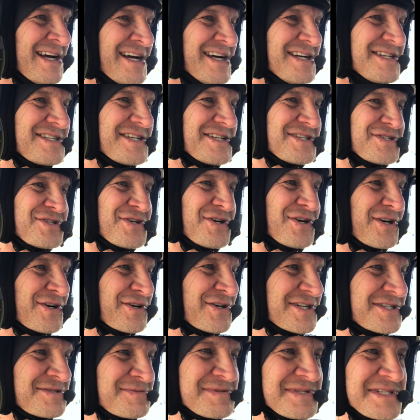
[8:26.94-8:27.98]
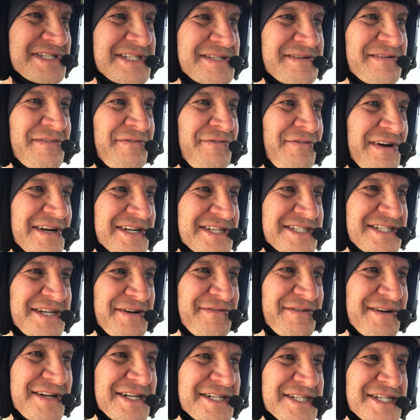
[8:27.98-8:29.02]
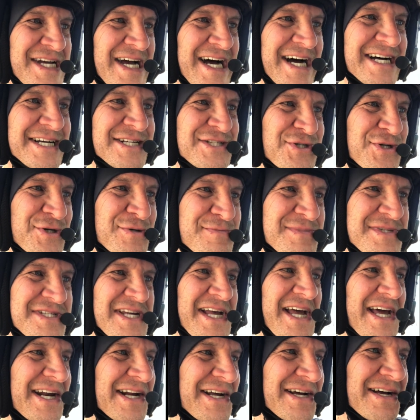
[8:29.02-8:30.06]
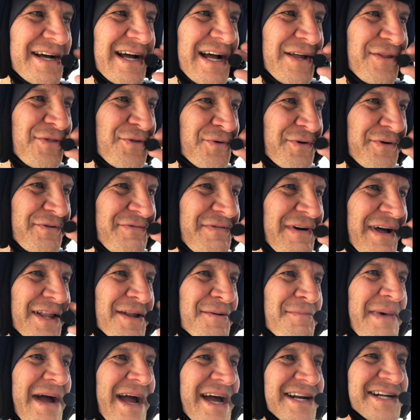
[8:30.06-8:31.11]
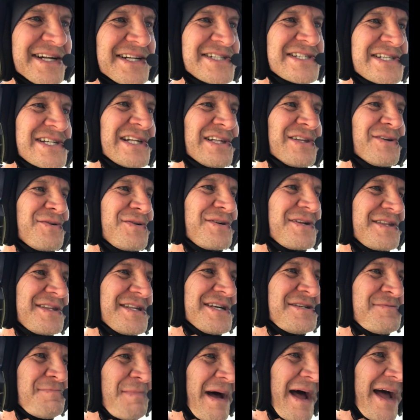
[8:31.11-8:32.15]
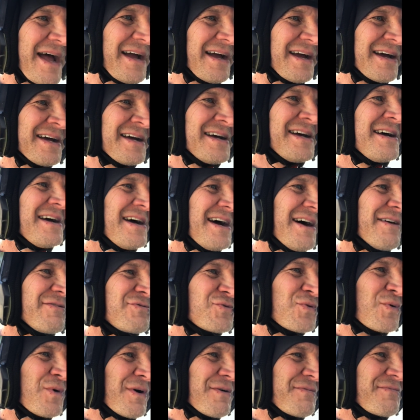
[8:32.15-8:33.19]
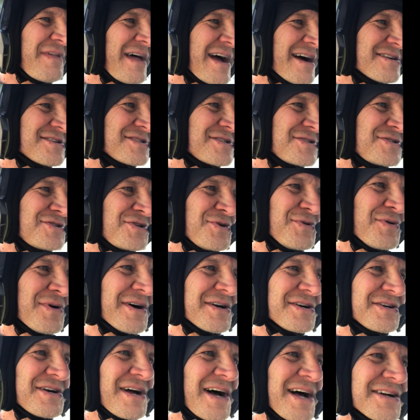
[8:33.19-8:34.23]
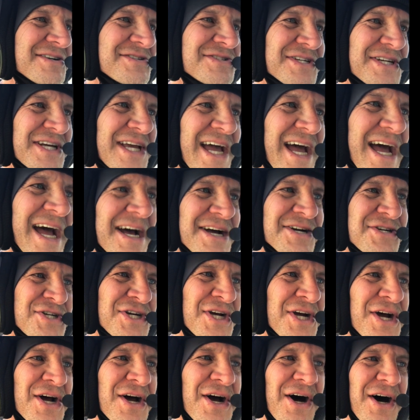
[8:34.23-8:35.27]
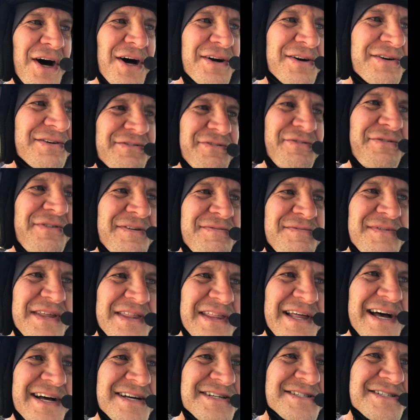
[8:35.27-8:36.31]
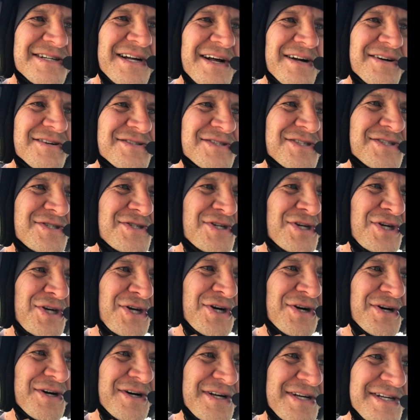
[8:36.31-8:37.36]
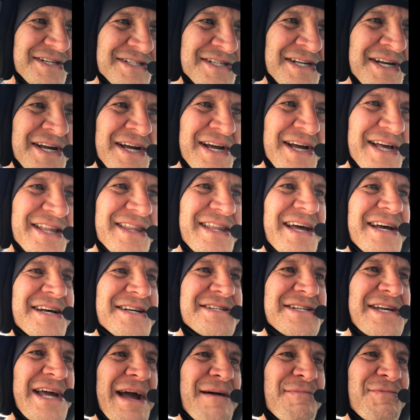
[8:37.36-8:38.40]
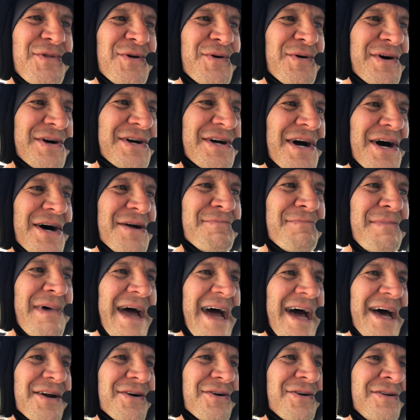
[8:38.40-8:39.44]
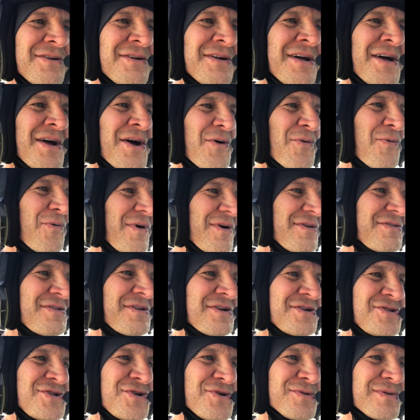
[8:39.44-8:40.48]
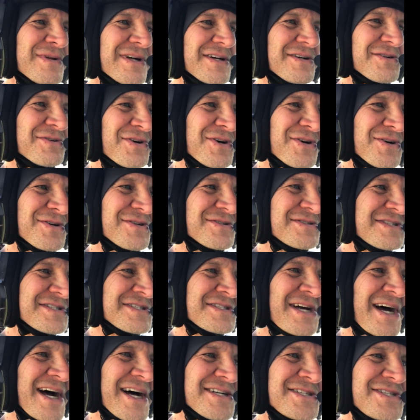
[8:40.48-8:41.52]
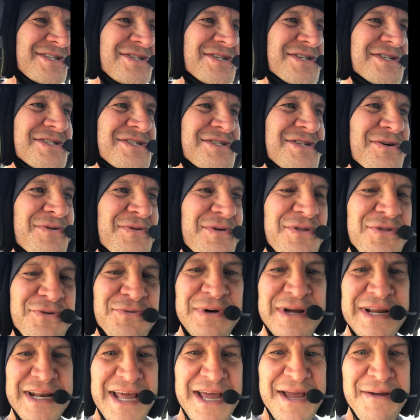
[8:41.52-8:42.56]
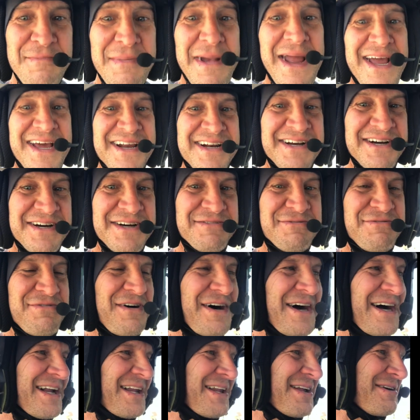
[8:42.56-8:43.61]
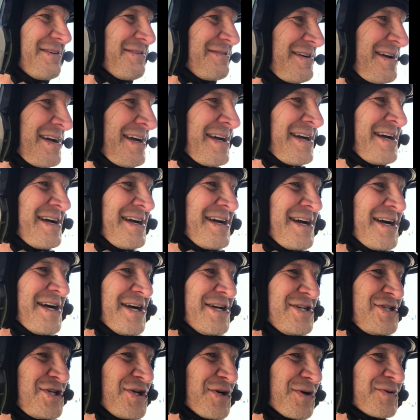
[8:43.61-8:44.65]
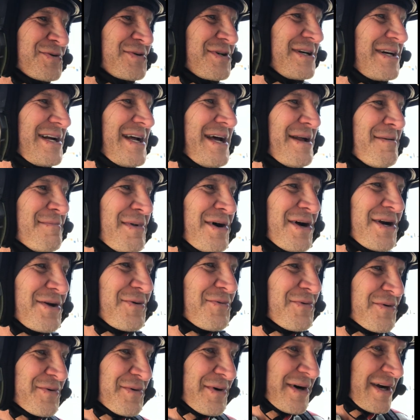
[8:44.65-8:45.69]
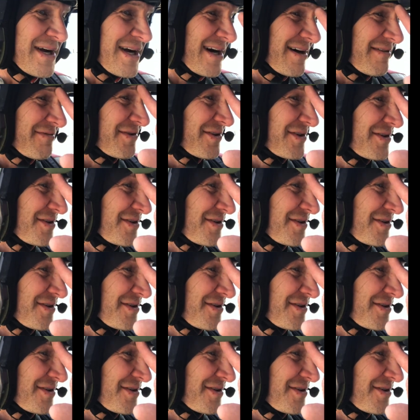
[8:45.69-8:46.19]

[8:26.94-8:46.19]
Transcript: says, during Christmas festivities, costumed Santa and three fellow bandits looted this bank of $12,200 in cash, $150,000 in securities. They escaped through a gun battle with two little girls as hostages, so a three-day manhunt followed. Children and money were recovered,